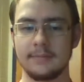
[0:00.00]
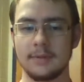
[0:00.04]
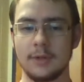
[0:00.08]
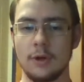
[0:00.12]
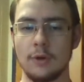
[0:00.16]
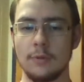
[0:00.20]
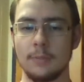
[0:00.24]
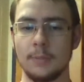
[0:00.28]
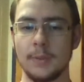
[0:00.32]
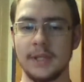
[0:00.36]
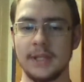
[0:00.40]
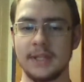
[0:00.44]

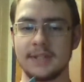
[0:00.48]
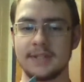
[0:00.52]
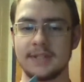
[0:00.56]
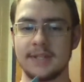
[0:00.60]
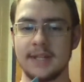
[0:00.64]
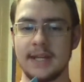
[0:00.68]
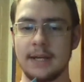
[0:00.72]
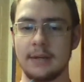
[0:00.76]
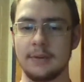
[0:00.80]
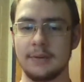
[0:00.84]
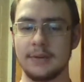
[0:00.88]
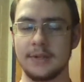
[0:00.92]
opening
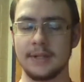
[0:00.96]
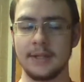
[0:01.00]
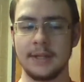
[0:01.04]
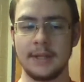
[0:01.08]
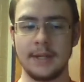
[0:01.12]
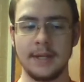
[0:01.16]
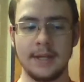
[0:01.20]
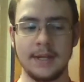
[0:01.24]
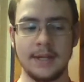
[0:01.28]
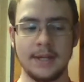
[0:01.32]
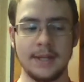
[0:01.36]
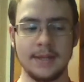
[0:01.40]
sound
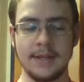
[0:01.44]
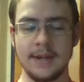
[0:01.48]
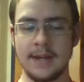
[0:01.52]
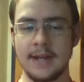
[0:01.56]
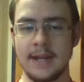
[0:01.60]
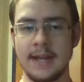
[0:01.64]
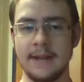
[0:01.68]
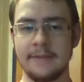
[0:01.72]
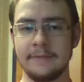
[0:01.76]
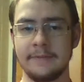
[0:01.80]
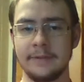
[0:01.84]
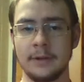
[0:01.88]
that
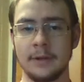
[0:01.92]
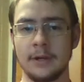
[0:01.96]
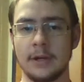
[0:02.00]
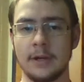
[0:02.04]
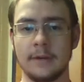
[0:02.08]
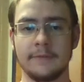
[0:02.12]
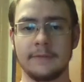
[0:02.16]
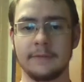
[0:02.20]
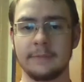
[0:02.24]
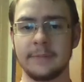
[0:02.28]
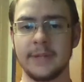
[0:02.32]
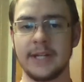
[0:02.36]
I haven't
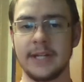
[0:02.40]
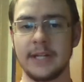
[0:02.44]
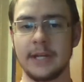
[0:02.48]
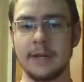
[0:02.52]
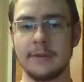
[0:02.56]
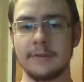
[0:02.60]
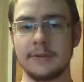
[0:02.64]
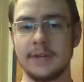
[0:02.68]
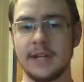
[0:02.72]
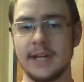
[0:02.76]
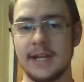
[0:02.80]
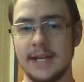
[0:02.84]
heard from any
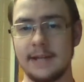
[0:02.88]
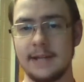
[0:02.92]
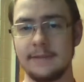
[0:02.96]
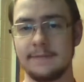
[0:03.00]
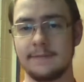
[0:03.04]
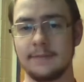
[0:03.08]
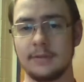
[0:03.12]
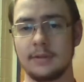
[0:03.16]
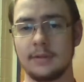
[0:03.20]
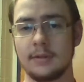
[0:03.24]
other knife.